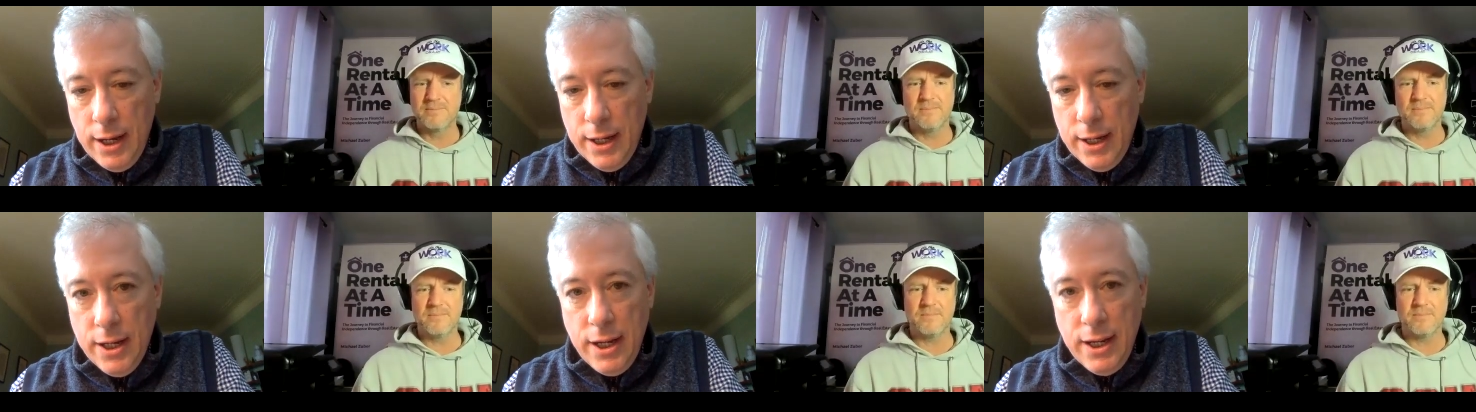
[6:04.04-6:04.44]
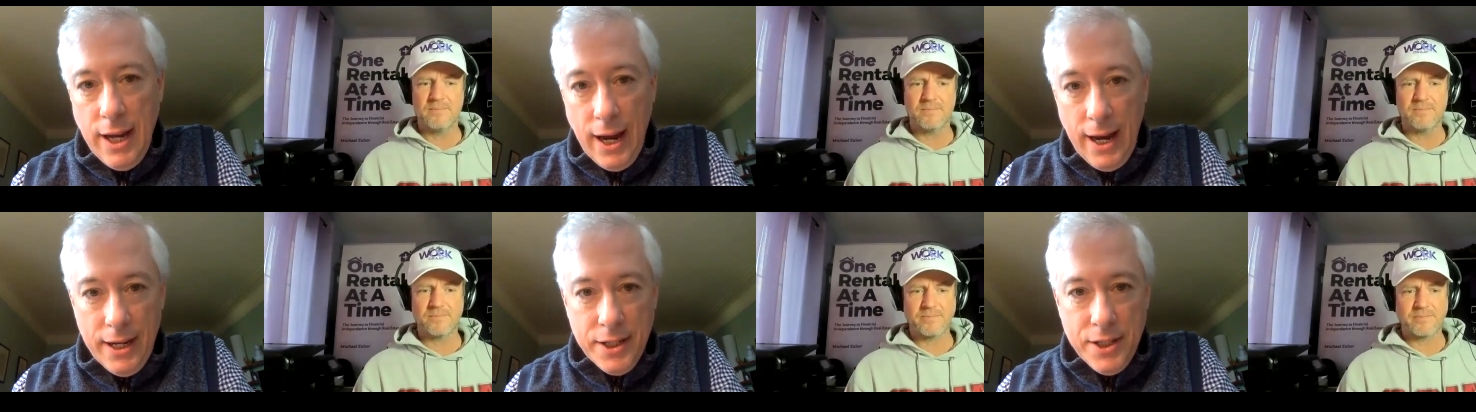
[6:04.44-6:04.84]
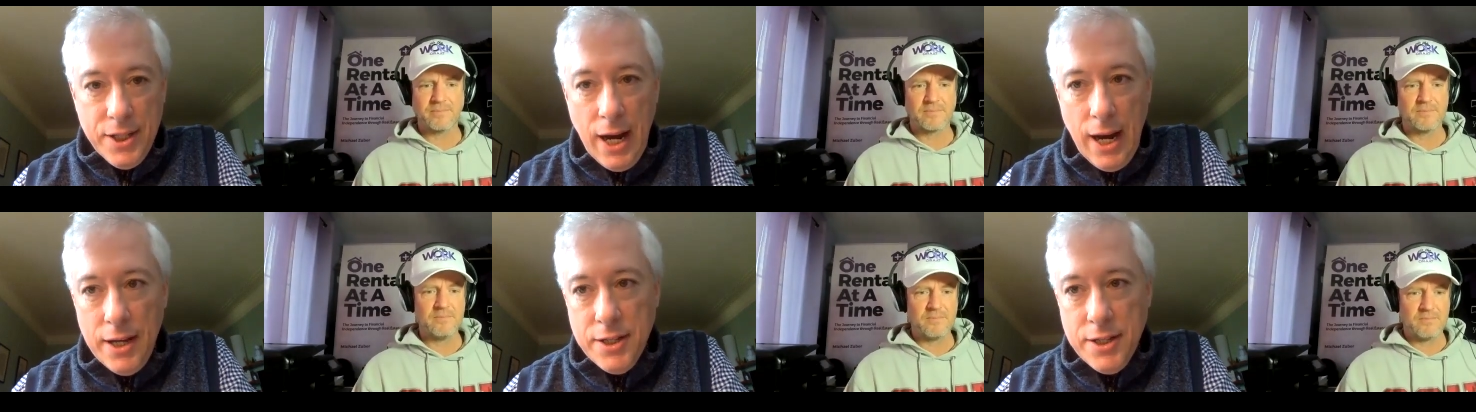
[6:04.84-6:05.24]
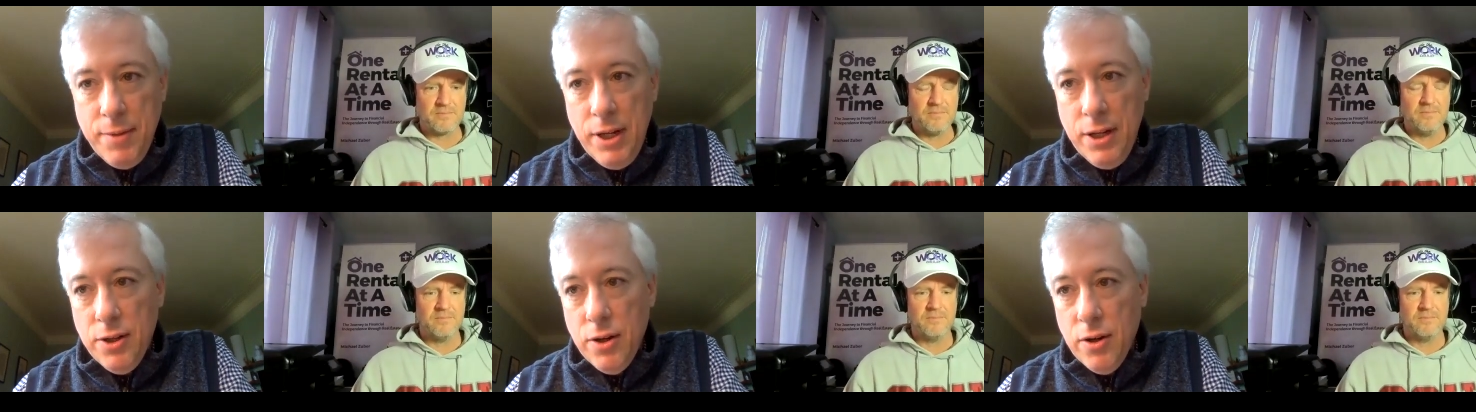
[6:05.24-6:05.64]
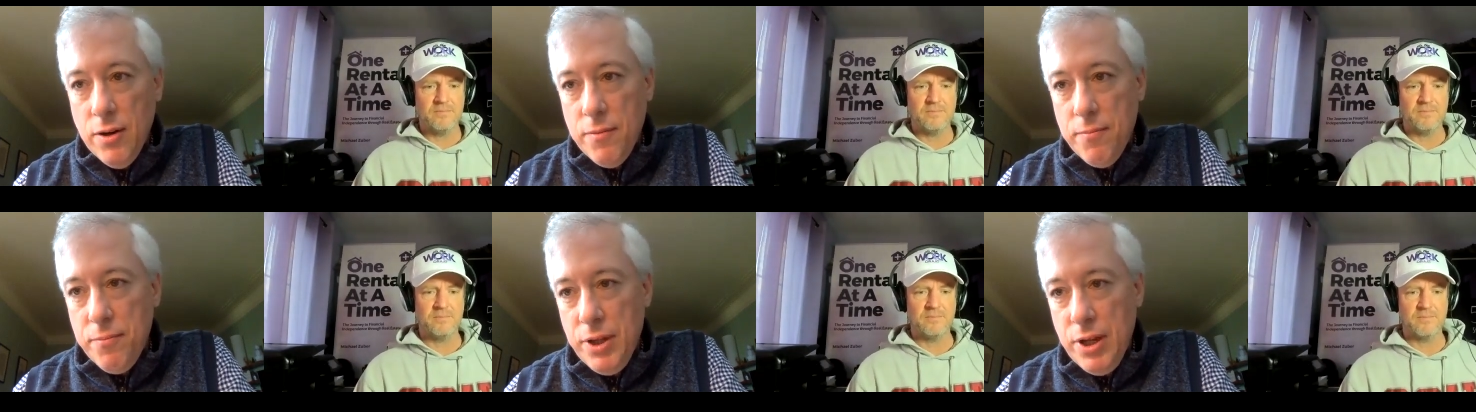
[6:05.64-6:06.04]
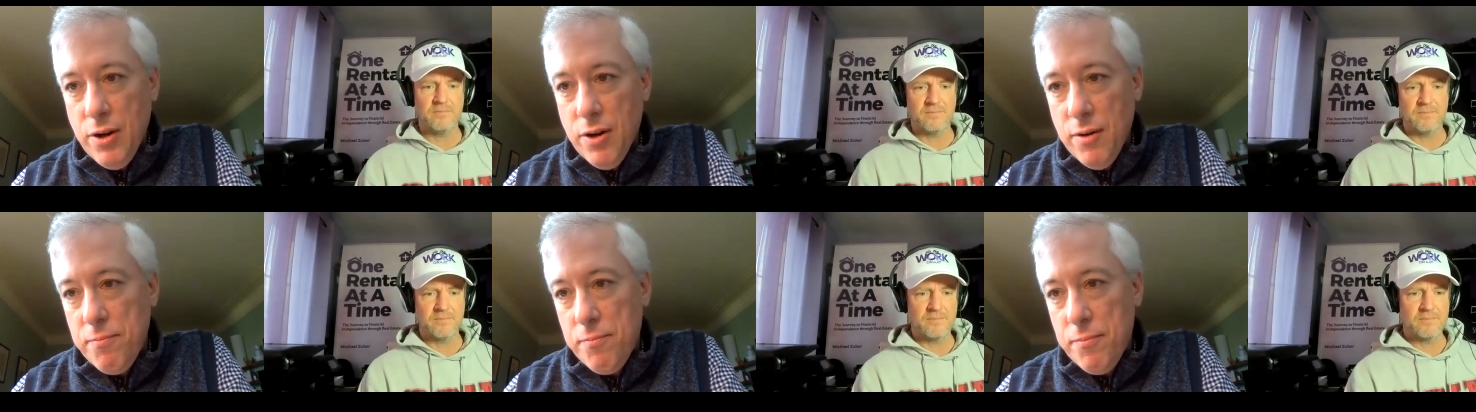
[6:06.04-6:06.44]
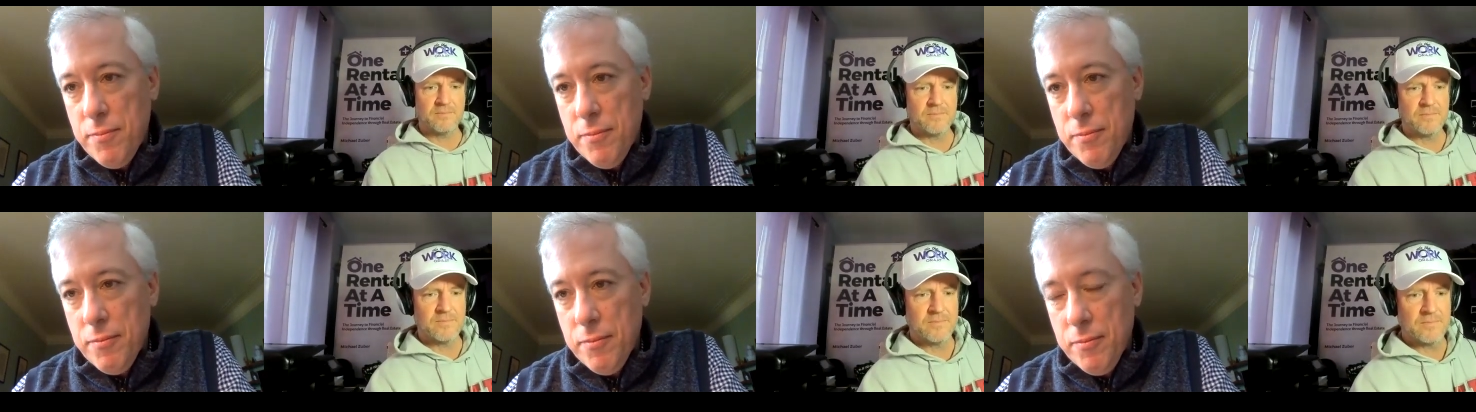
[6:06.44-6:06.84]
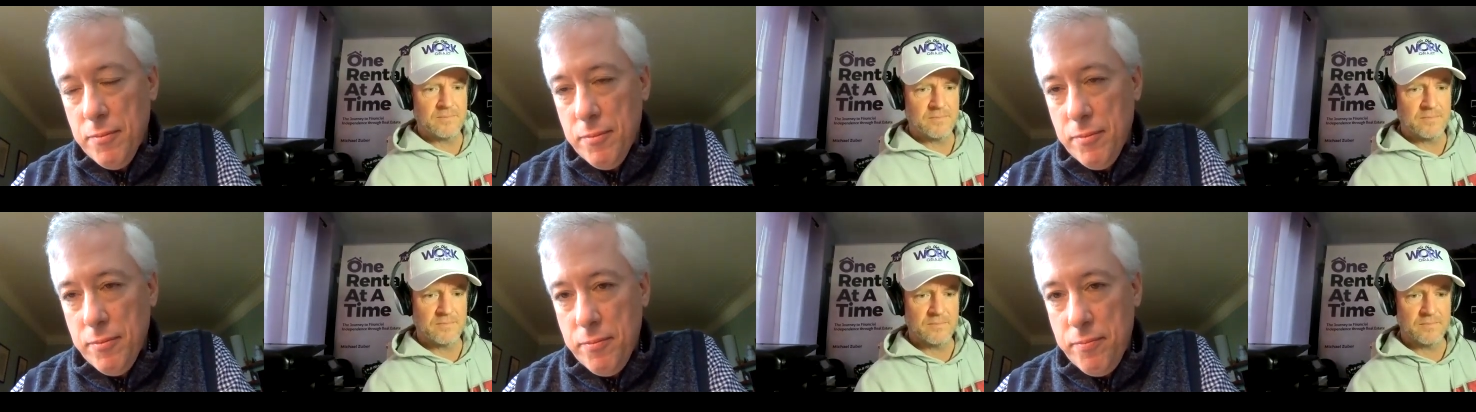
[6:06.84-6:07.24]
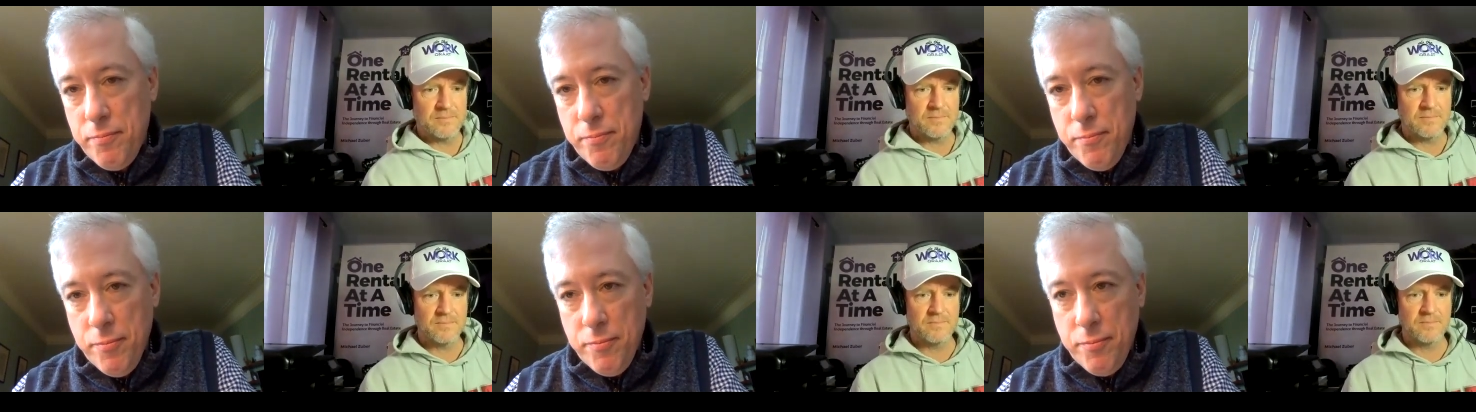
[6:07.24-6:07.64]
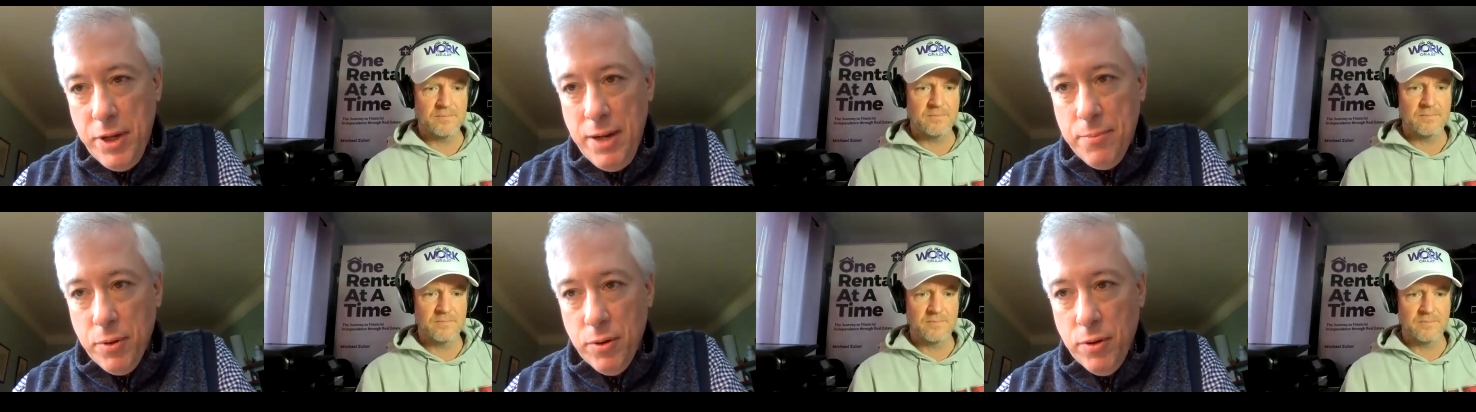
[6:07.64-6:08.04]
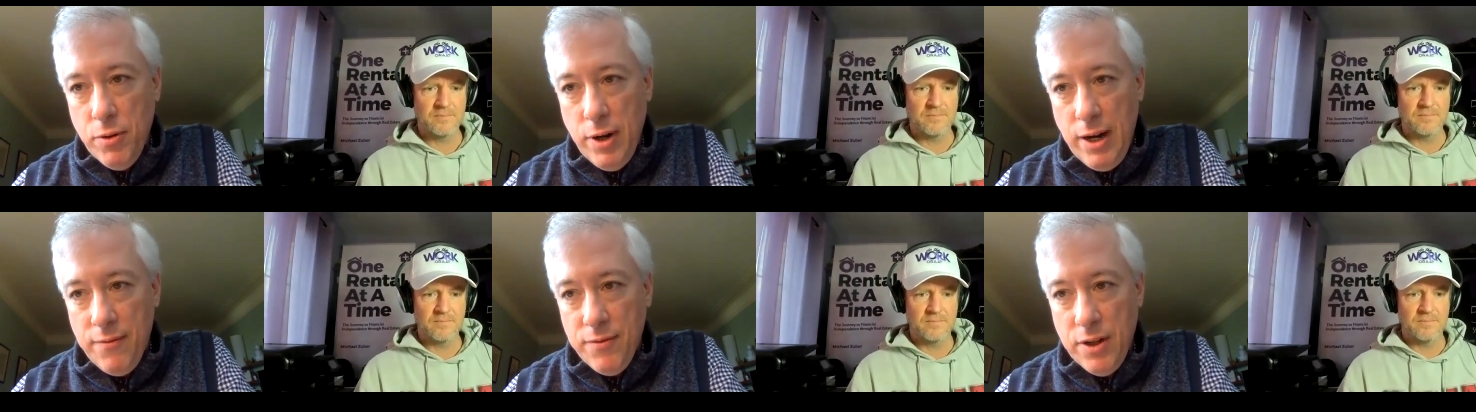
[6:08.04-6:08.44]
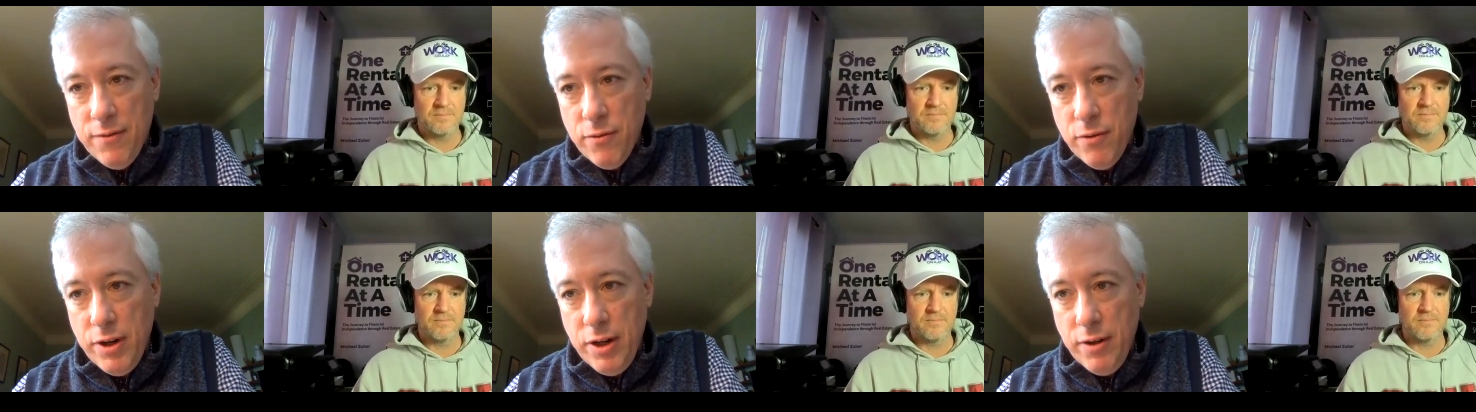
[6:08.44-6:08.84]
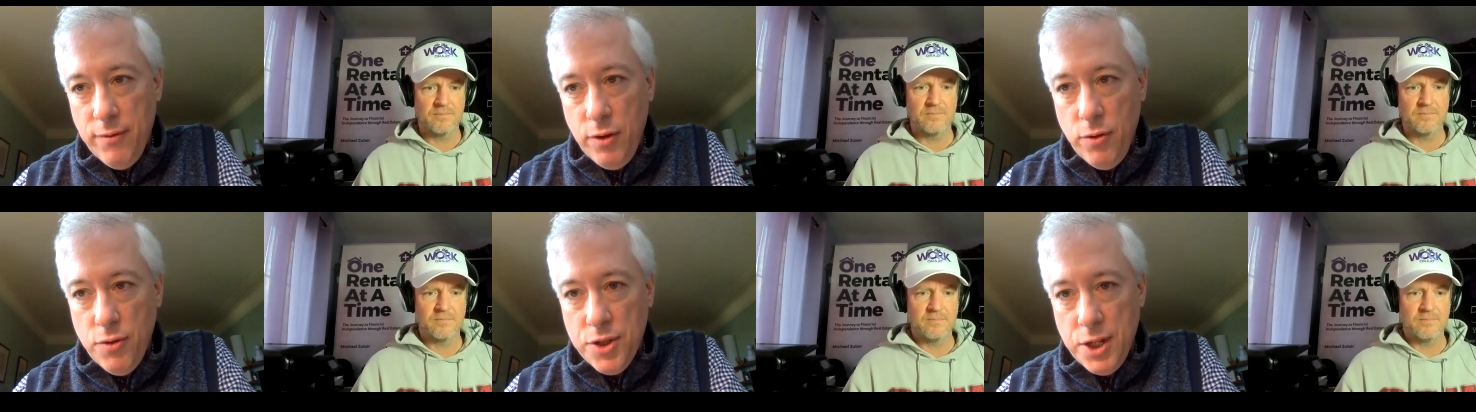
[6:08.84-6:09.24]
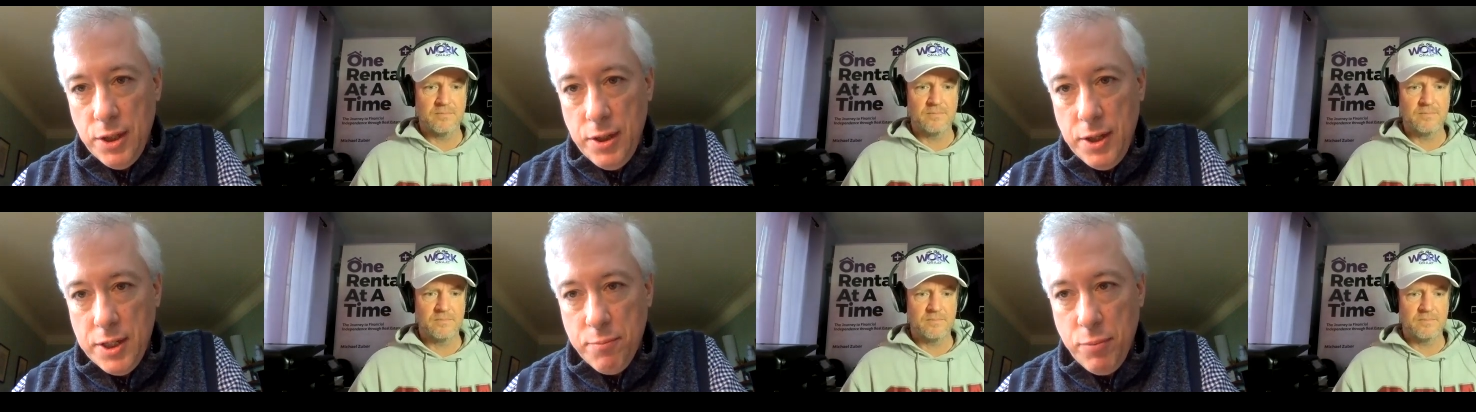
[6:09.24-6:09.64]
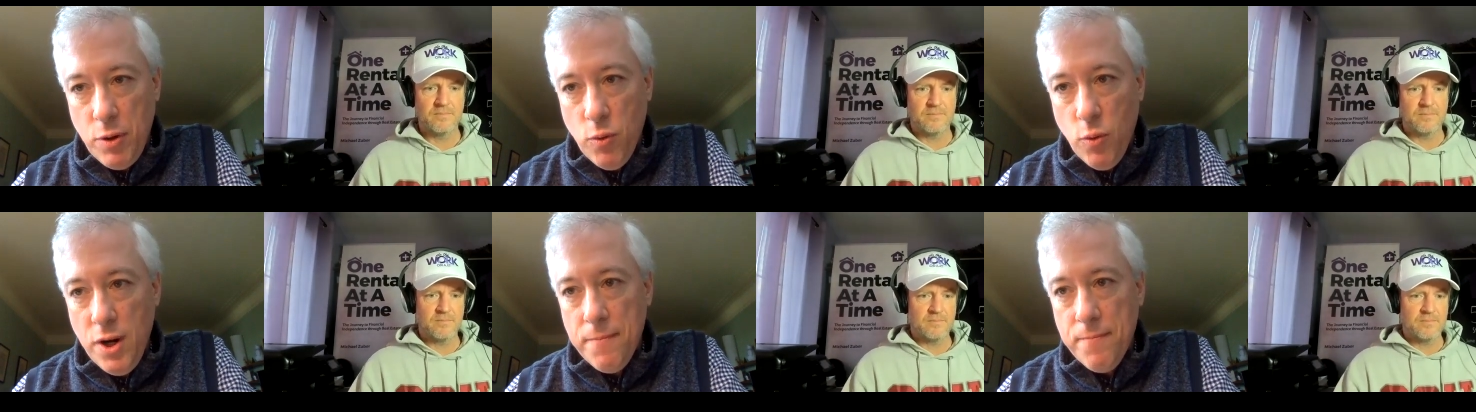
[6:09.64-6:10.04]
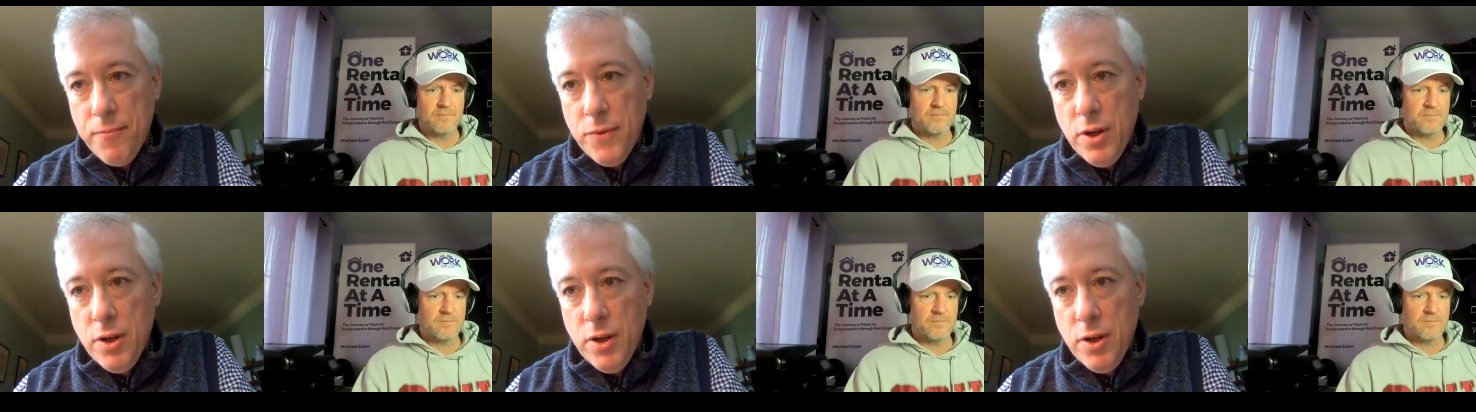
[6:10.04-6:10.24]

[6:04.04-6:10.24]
Speaker 1: Yeah, it does. I mean, there are people who have differing views on this, but